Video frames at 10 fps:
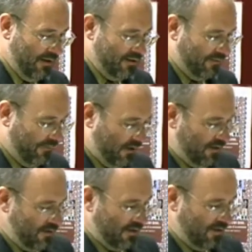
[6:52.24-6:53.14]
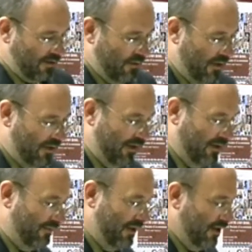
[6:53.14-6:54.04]
as far as such
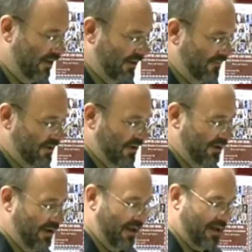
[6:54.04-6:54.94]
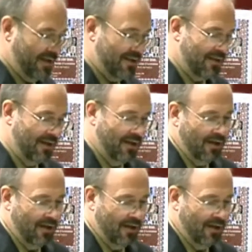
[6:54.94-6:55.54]
quantitative narratives can take us,